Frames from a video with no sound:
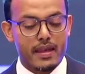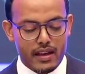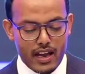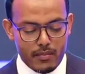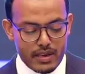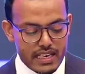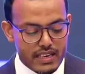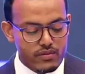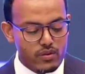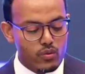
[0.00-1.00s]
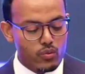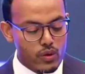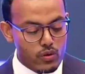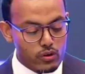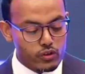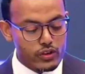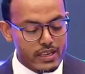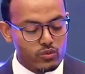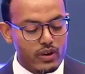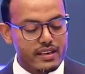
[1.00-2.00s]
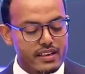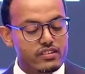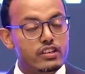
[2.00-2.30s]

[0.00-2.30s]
I believe we also need to address